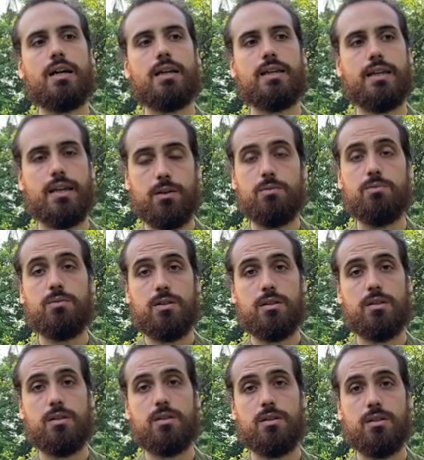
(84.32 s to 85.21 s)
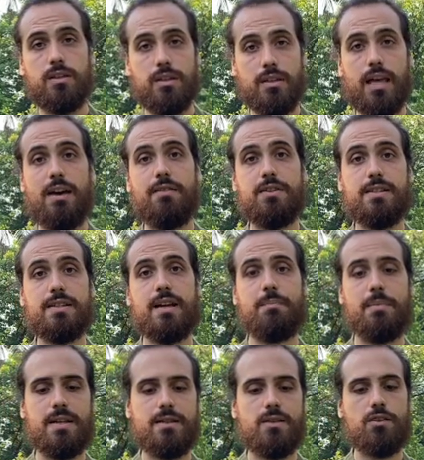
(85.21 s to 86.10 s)
can have this
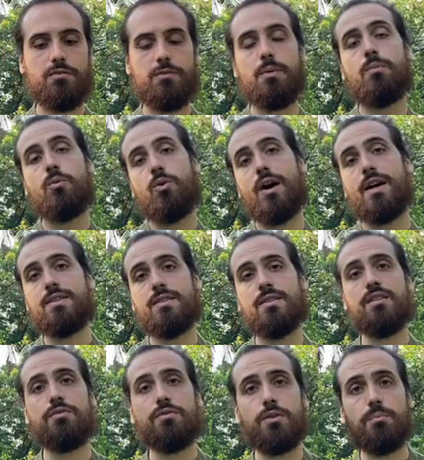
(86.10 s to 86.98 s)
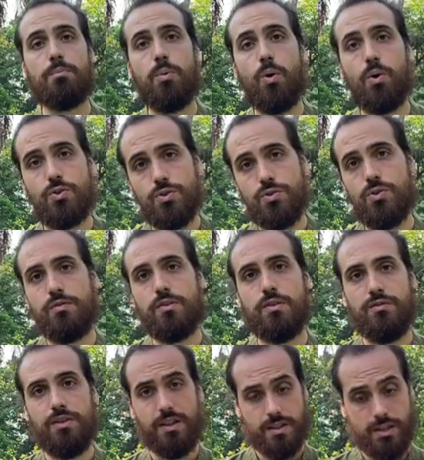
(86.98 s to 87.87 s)
capacity of memorizing different portions of the
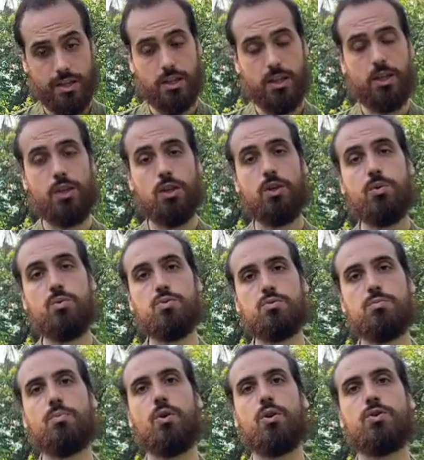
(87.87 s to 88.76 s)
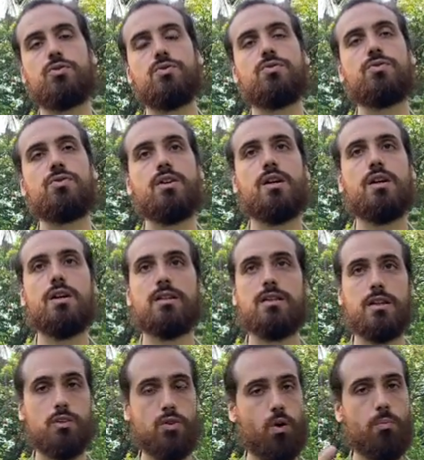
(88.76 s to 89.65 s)
Vedas, like huge portions.
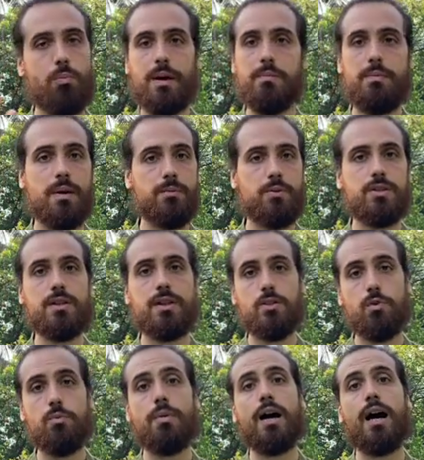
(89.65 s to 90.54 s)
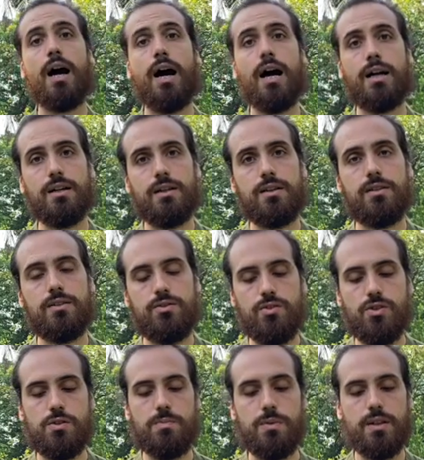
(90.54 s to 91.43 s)
They know by memory, they know by heart,
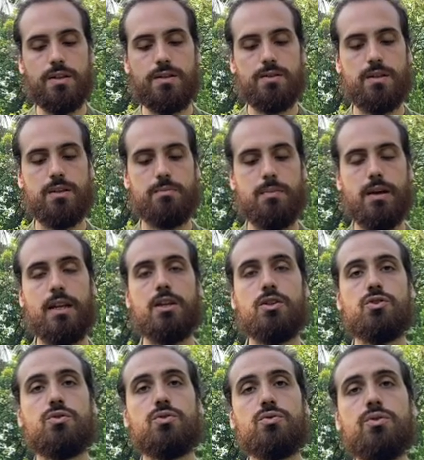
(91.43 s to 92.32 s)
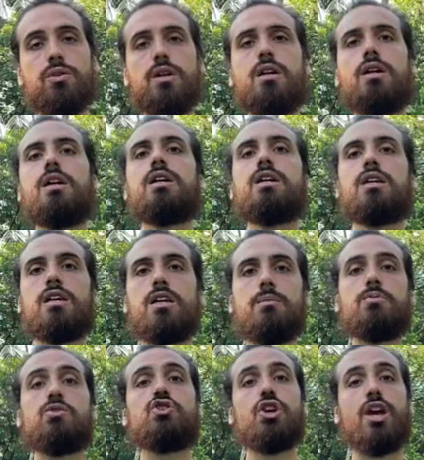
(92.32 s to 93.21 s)
just because they managed to
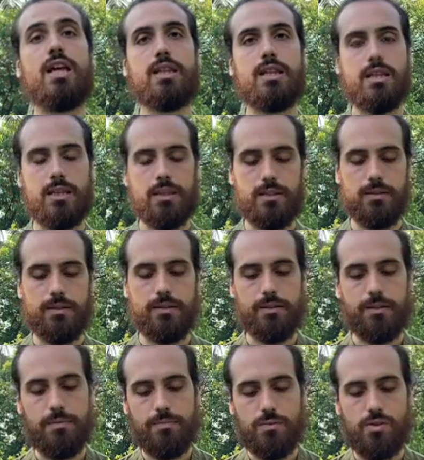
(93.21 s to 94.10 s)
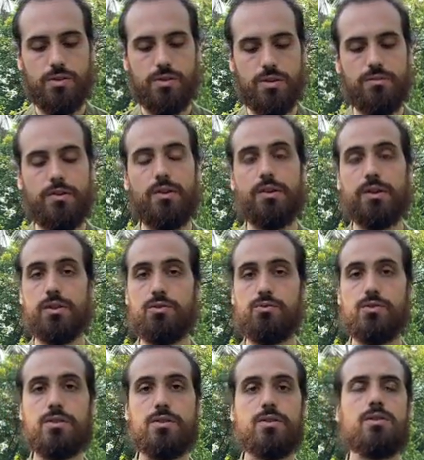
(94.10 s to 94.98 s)
keep chanting it. So it's a very
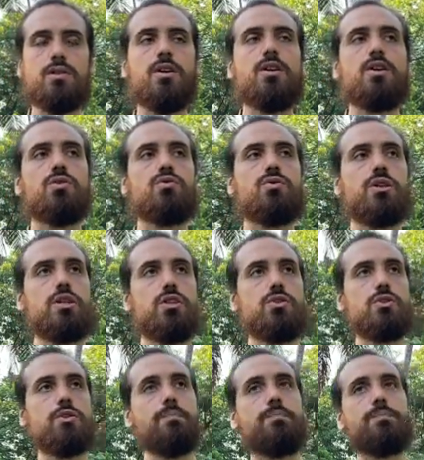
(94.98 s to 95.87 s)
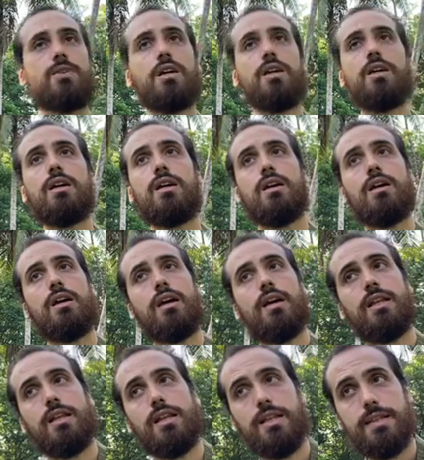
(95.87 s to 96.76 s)
interesting tradition.
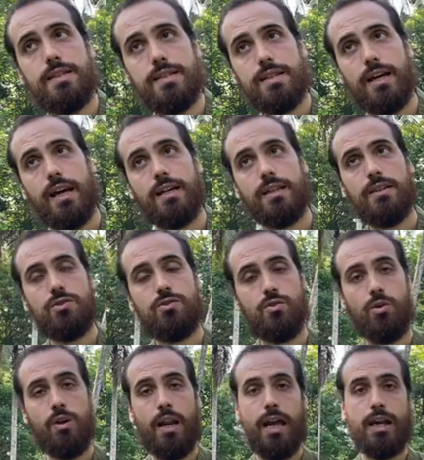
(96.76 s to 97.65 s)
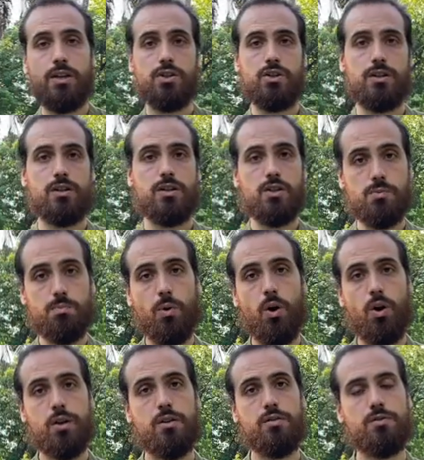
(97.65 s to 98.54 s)
And then inside this collection, this
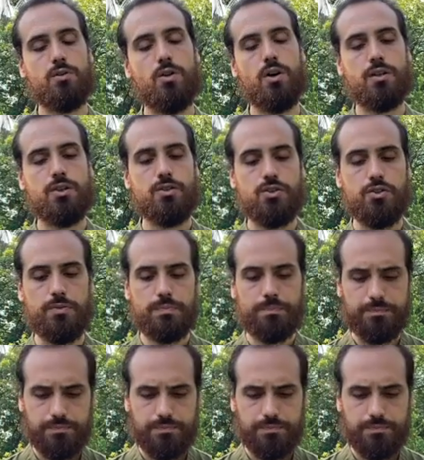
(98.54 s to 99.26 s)
body of knowledge,